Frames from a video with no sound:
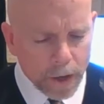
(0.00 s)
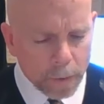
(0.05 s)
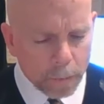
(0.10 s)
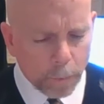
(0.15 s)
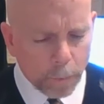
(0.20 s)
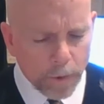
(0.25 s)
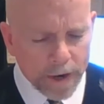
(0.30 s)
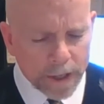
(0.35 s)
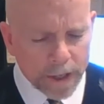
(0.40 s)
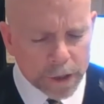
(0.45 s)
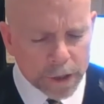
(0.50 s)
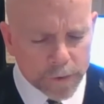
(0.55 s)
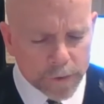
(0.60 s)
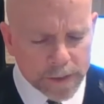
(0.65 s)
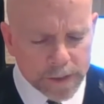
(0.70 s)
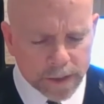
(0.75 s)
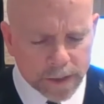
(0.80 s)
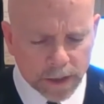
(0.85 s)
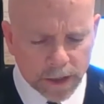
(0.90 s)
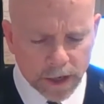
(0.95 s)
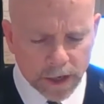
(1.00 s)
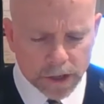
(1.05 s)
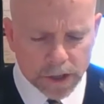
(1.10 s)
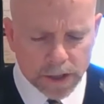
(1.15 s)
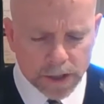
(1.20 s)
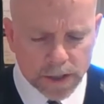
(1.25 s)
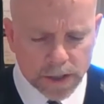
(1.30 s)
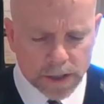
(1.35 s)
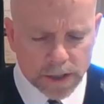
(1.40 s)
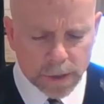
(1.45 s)
Brain injuries,
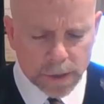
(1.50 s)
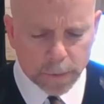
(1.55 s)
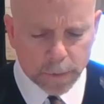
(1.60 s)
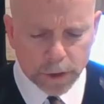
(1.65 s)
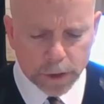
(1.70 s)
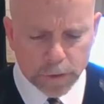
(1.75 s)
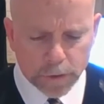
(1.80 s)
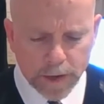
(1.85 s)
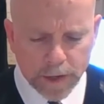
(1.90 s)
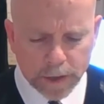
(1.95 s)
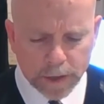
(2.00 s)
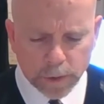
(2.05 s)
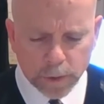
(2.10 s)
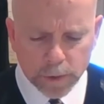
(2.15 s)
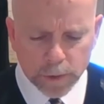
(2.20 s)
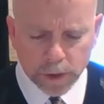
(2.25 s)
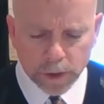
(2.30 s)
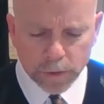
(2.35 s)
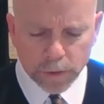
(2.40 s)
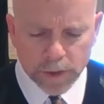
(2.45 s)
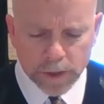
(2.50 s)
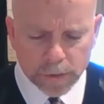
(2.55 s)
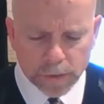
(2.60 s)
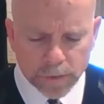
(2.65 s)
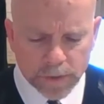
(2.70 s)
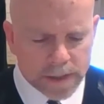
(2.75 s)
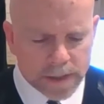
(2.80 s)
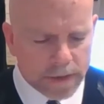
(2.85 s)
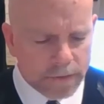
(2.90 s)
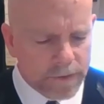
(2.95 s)
concussions exhibit a trend toward increased
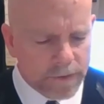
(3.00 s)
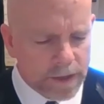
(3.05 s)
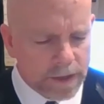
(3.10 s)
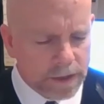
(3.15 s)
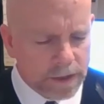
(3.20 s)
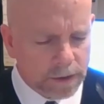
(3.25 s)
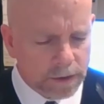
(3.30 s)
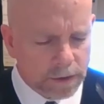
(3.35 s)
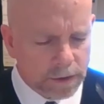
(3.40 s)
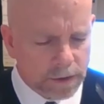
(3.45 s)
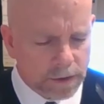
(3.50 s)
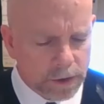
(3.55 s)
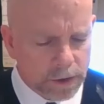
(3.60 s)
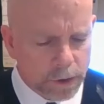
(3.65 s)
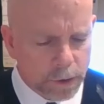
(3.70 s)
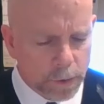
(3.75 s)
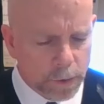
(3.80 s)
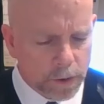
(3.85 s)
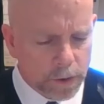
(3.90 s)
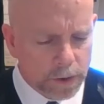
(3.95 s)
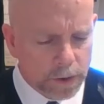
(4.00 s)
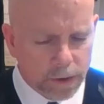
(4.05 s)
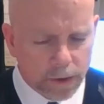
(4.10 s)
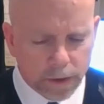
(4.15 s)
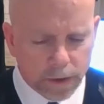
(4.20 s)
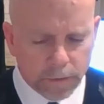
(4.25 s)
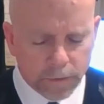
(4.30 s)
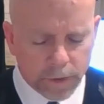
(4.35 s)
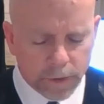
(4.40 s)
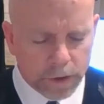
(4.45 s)
risk in vehicles newer
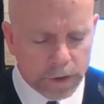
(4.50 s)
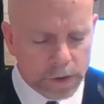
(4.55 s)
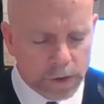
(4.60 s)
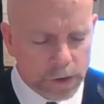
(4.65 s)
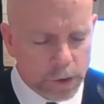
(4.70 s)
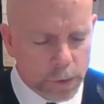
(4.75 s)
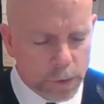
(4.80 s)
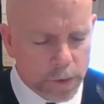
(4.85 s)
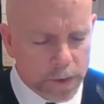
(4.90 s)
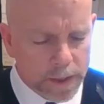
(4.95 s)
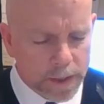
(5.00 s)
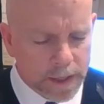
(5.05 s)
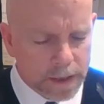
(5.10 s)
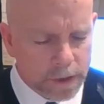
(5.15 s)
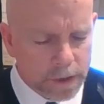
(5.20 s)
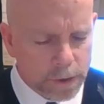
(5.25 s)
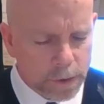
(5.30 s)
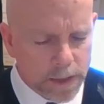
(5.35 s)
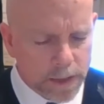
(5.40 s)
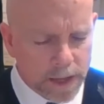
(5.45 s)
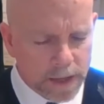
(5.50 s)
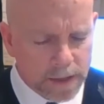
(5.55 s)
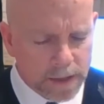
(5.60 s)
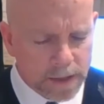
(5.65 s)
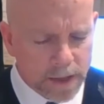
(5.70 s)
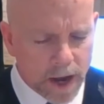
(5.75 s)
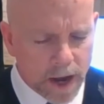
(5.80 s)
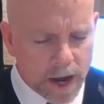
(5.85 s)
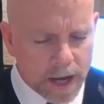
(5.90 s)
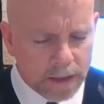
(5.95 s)
than
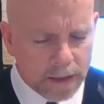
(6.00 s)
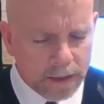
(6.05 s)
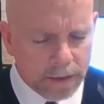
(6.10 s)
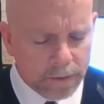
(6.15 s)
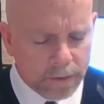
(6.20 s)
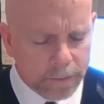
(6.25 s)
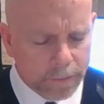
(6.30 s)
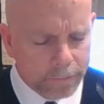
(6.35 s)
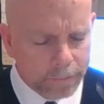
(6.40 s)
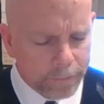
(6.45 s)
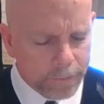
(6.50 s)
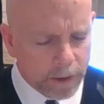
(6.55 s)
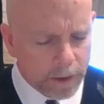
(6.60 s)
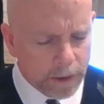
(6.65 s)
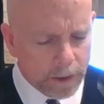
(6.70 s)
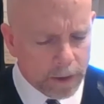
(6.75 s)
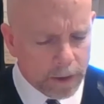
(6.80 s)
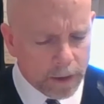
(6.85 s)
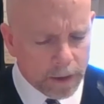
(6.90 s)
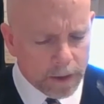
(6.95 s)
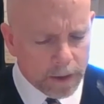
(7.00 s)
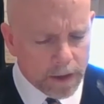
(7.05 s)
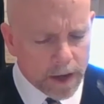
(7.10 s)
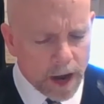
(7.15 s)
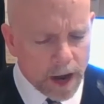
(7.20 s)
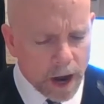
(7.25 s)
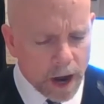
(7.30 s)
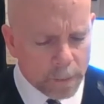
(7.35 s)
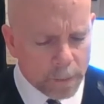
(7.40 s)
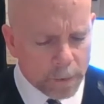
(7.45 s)
2009.
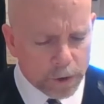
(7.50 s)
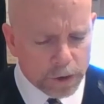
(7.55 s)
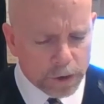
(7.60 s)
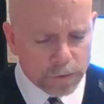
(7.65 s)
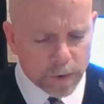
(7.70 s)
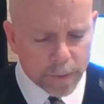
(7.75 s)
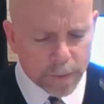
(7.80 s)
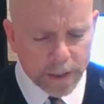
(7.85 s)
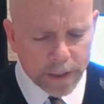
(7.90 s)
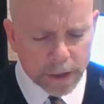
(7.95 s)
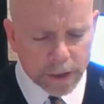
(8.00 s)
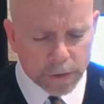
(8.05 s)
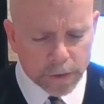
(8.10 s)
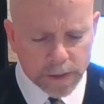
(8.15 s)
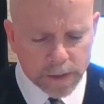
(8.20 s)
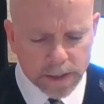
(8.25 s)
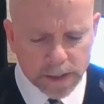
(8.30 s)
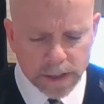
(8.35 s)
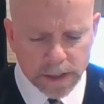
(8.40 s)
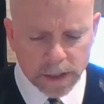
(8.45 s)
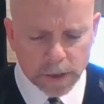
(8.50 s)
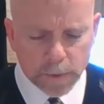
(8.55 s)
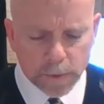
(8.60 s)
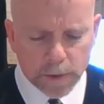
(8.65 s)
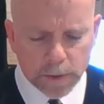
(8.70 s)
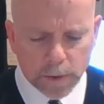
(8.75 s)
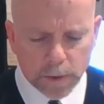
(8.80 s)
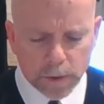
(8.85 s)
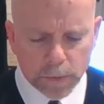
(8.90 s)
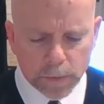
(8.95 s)
Upper extremity injuries continue to be
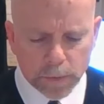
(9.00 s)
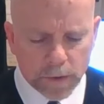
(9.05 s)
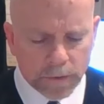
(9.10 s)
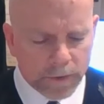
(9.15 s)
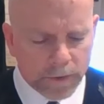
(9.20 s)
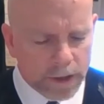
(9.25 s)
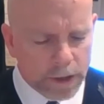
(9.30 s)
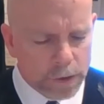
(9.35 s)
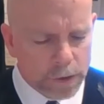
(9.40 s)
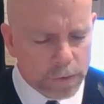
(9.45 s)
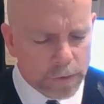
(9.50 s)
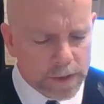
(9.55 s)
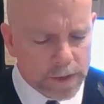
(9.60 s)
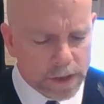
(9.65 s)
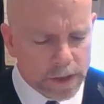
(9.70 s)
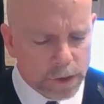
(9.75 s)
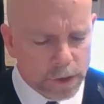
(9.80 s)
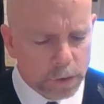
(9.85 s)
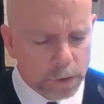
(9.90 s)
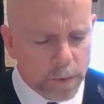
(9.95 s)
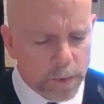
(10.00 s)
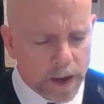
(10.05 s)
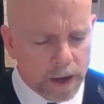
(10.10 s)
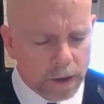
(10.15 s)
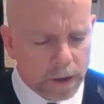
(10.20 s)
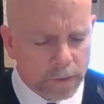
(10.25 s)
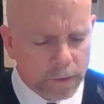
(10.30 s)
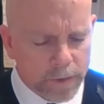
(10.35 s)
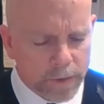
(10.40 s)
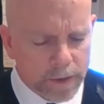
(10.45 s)
the most prevalent injuries in newer
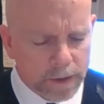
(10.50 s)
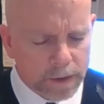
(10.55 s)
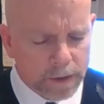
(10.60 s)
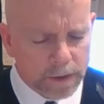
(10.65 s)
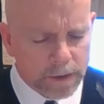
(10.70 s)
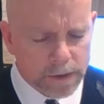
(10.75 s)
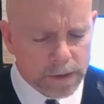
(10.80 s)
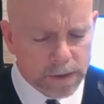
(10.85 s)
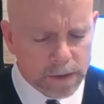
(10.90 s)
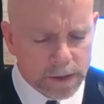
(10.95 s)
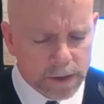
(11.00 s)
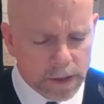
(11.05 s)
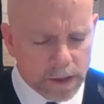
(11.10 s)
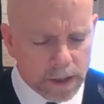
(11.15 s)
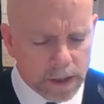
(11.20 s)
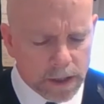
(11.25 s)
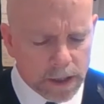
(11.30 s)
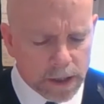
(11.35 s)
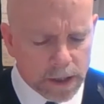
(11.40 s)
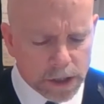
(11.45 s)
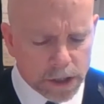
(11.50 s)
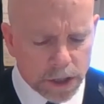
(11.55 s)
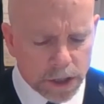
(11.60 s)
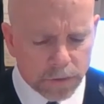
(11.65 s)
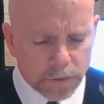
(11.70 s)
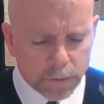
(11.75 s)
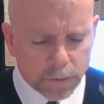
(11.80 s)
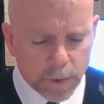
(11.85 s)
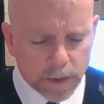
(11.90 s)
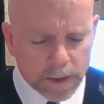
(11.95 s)
model vehicles.
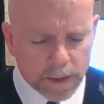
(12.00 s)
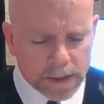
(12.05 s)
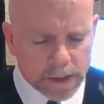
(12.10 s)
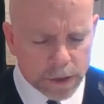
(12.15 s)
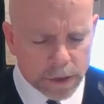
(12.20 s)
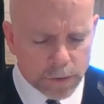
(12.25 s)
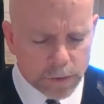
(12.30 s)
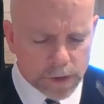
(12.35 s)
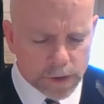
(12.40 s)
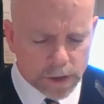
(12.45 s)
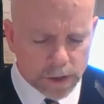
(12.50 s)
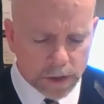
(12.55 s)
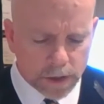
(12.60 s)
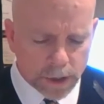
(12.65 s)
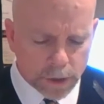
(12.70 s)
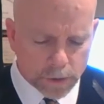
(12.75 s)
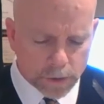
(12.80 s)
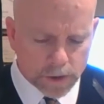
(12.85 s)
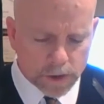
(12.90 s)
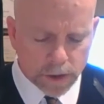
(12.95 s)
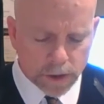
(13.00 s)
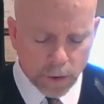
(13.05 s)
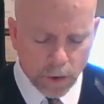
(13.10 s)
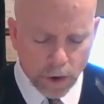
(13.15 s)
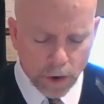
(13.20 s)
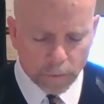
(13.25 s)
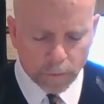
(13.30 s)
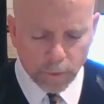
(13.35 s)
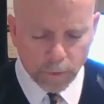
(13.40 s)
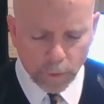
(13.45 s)
Chief among these injuries are the injuries of the
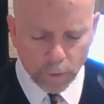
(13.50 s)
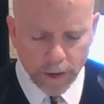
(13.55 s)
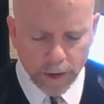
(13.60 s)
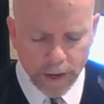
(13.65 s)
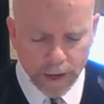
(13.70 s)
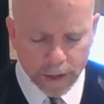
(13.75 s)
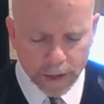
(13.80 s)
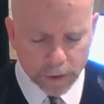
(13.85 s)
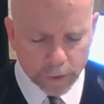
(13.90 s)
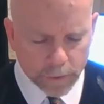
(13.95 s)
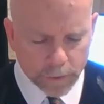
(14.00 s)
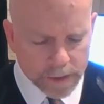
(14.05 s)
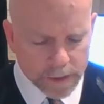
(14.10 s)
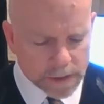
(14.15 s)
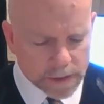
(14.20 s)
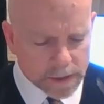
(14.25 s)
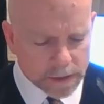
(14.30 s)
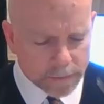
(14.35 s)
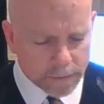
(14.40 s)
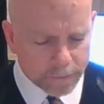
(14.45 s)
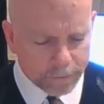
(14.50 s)
arm, forearm, hand, and wrist.